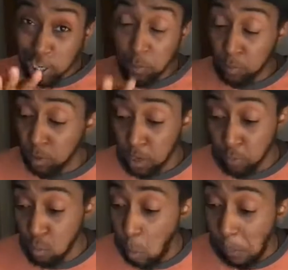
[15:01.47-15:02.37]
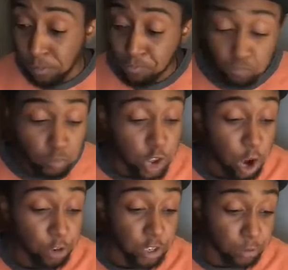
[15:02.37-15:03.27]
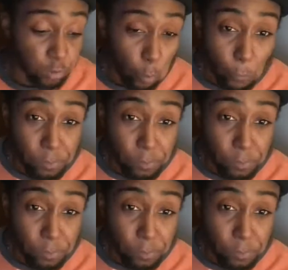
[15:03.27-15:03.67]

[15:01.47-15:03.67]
a compliment, baby. Y'all different.